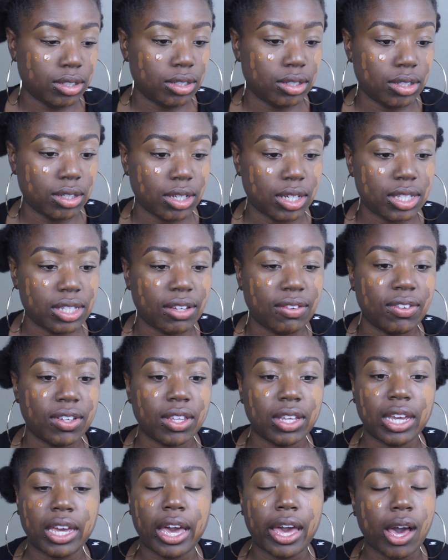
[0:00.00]
Because I feel
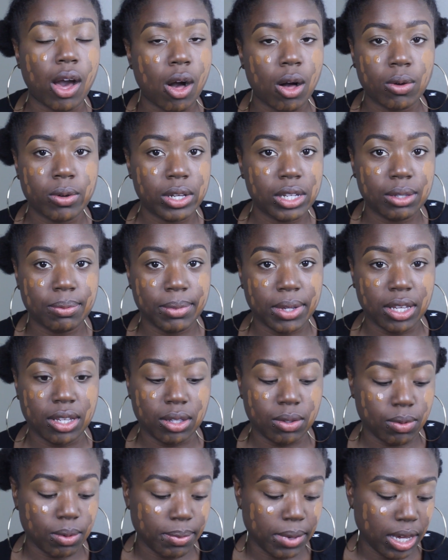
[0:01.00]
like I always
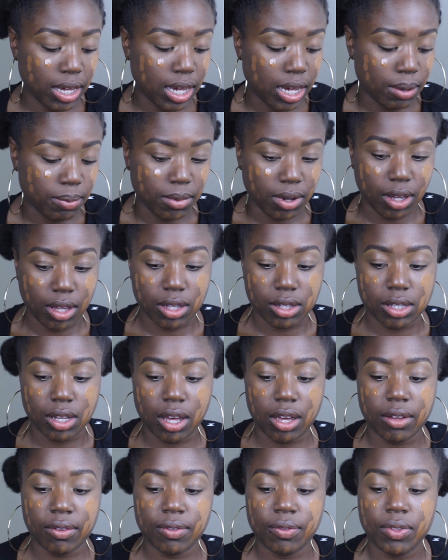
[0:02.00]
miss when my camera cuts off.